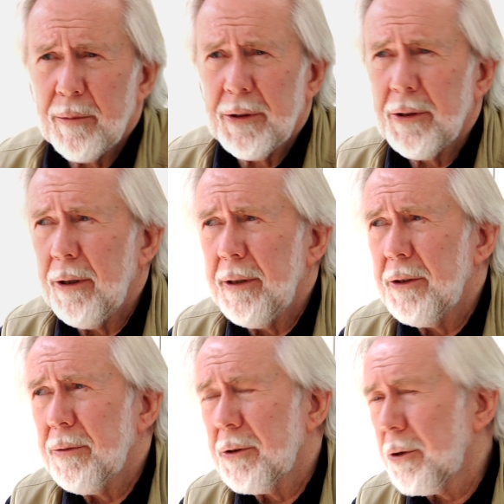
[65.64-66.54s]
able to go
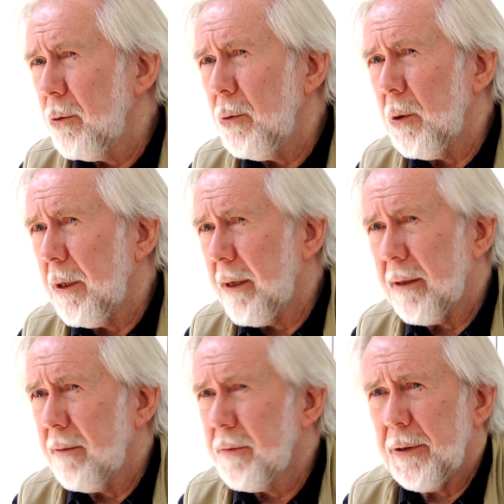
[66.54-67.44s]
into a school
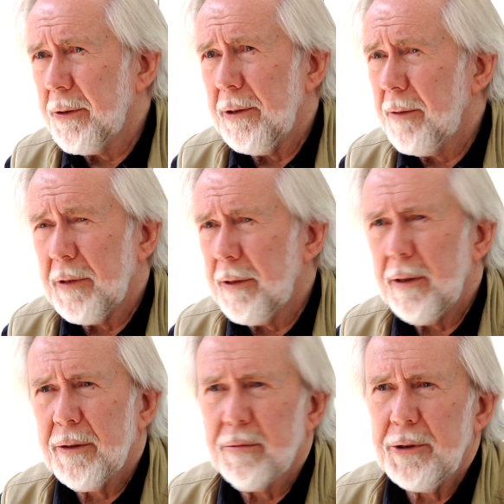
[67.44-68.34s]
then and photograph the
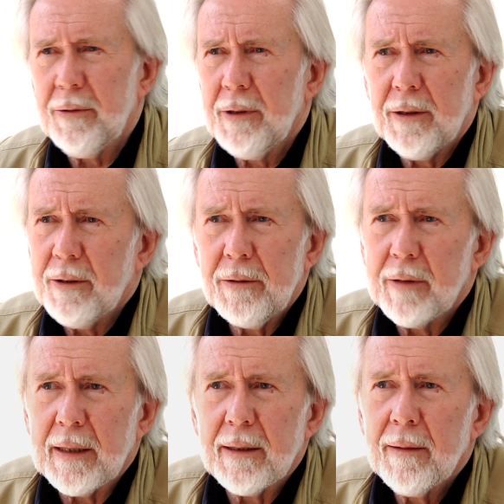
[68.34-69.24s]
kids, which you can't do now.